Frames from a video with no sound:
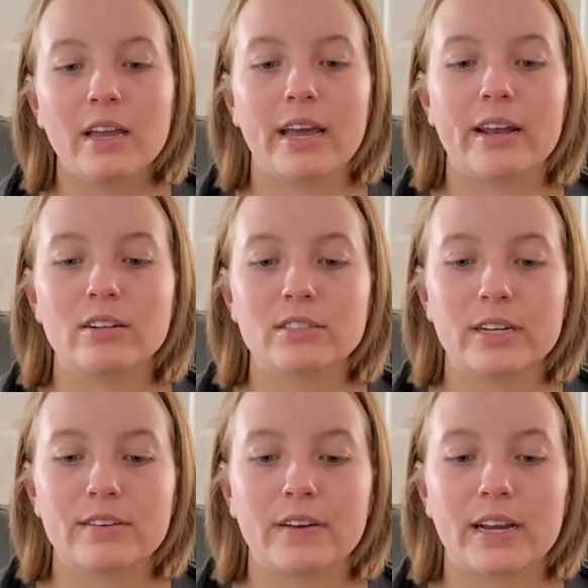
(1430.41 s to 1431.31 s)
And also
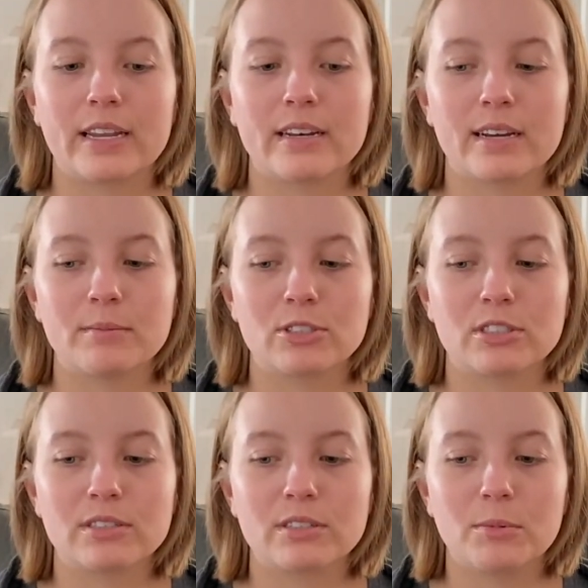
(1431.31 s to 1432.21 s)
I find I'm just
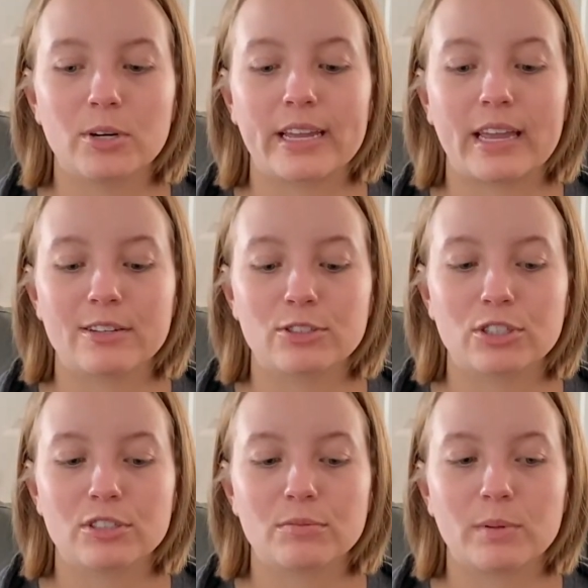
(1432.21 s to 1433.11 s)
a little more
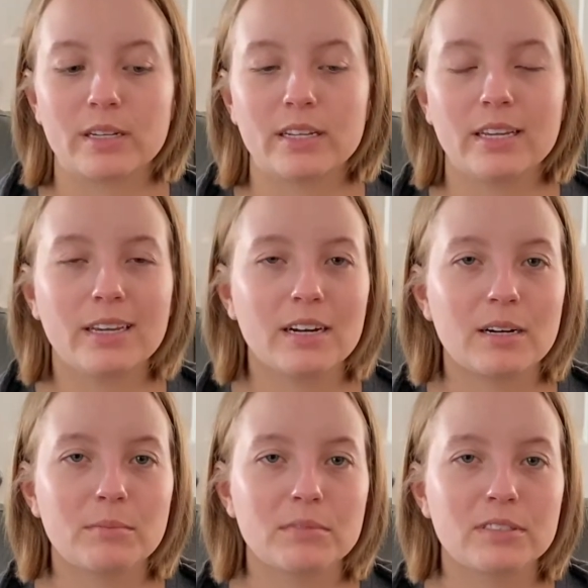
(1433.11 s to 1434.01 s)
anxious when he
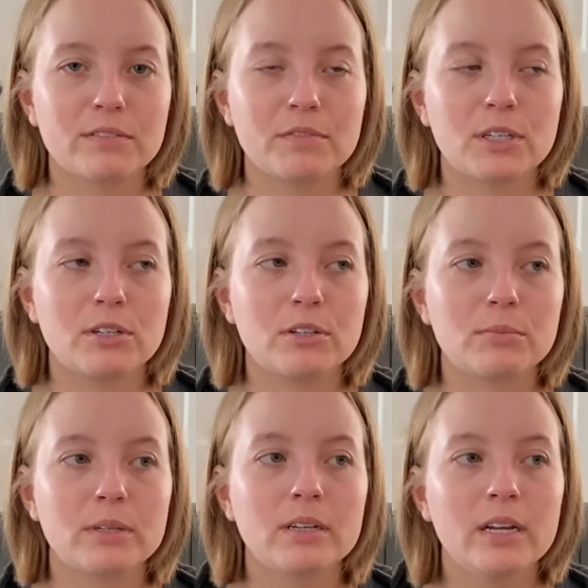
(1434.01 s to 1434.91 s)
comes to film